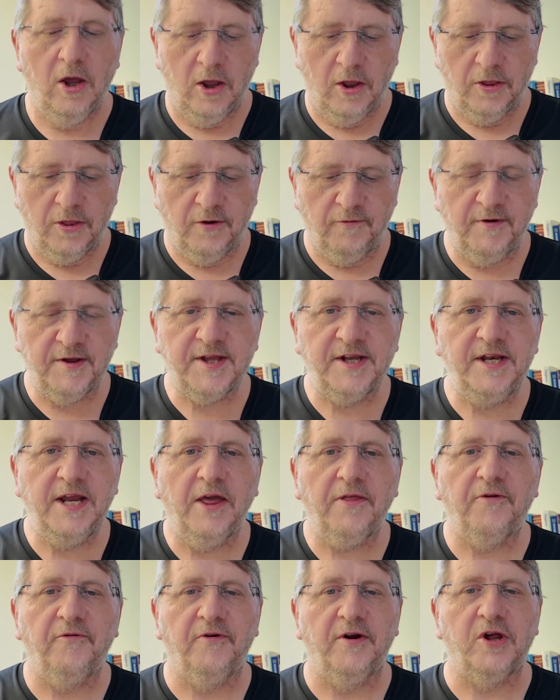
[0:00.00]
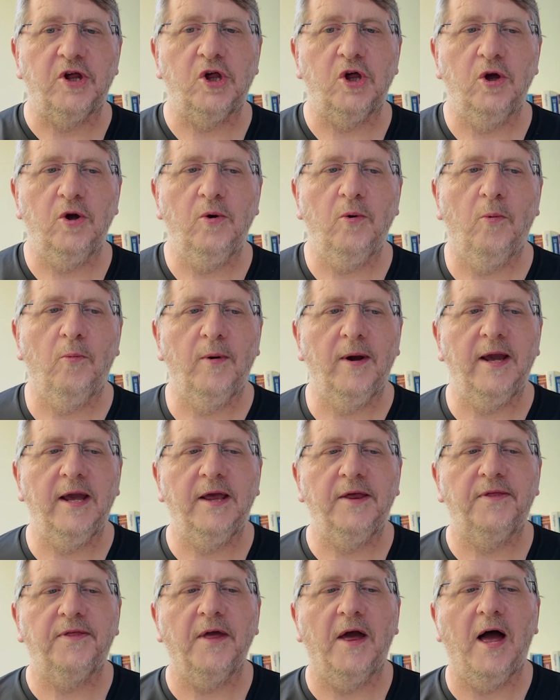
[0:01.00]
There is another issue
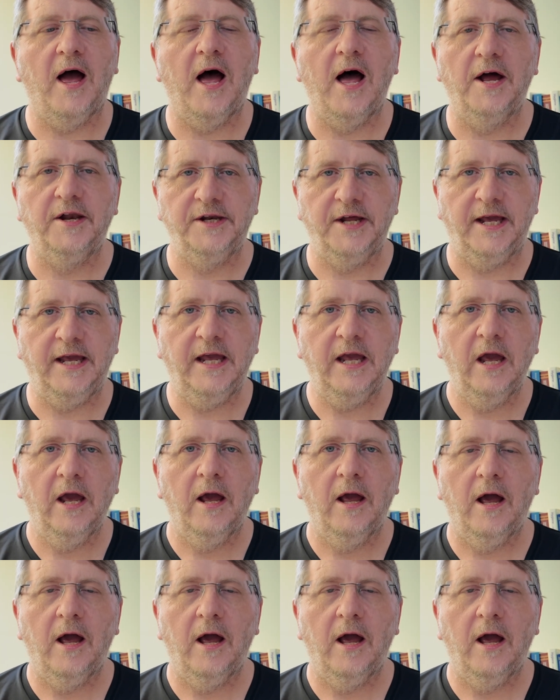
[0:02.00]
with honey.